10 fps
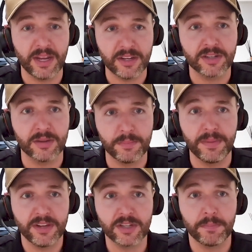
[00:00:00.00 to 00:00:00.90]
is
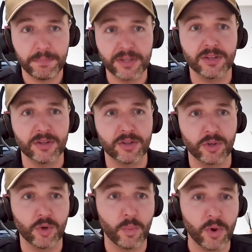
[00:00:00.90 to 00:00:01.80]
the business
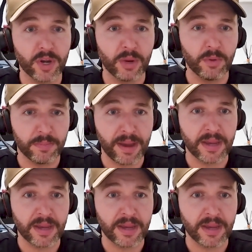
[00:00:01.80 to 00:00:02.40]
that you're working with